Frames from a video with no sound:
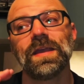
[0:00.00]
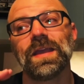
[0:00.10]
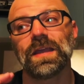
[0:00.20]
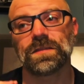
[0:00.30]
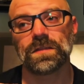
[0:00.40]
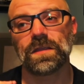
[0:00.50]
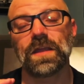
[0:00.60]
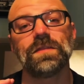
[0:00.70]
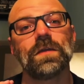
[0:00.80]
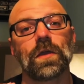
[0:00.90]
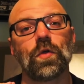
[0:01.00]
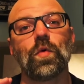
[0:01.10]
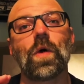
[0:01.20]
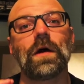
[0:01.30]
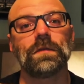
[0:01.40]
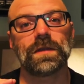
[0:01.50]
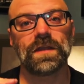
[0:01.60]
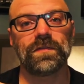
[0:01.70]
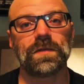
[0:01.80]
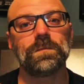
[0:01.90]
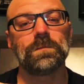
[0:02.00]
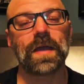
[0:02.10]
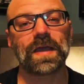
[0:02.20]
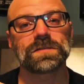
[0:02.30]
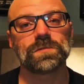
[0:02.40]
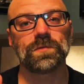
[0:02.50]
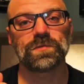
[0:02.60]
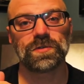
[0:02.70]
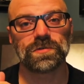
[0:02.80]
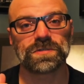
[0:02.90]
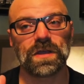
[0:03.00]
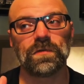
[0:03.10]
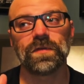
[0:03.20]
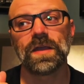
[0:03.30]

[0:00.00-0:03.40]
and the quality of it maximum to yourself.